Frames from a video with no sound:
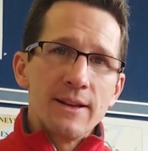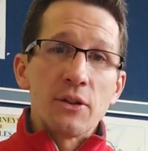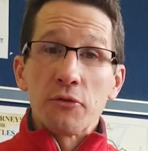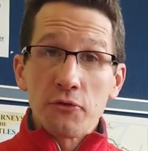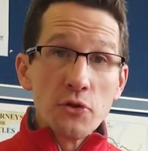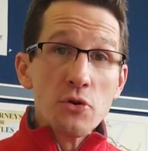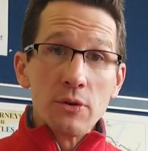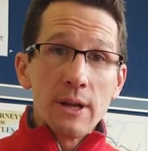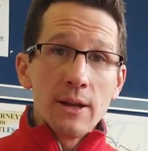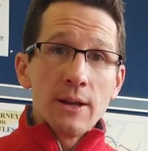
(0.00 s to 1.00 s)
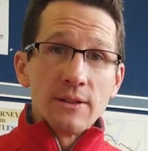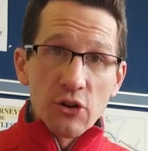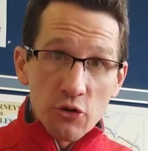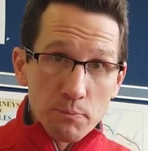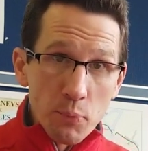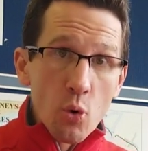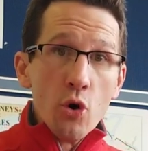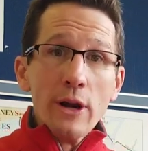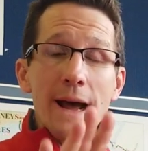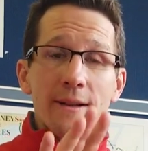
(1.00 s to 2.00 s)
The fruit that is
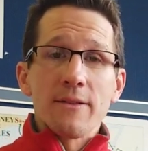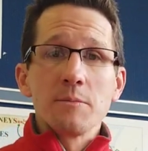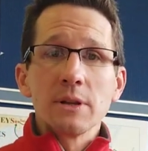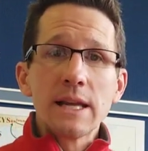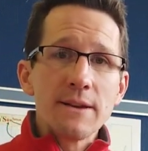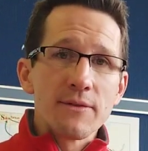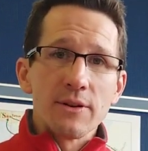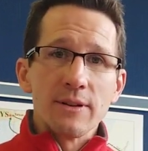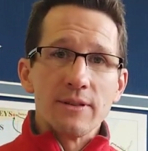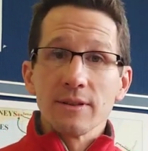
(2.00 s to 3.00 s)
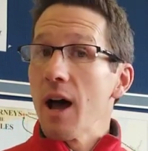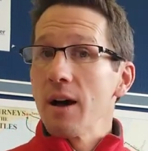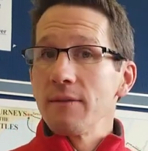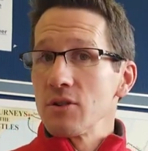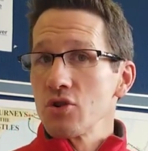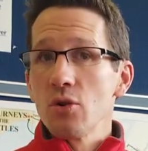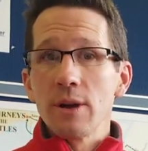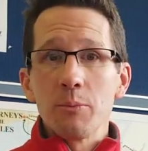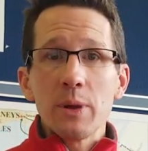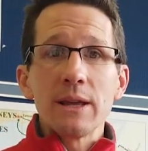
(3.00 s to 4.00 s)
born out of the believer is love and joy
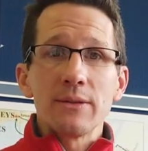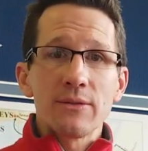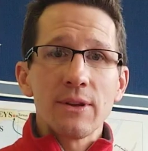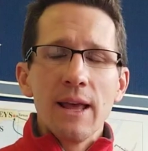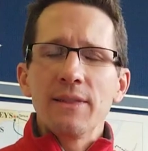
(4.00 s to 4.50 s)
and peace.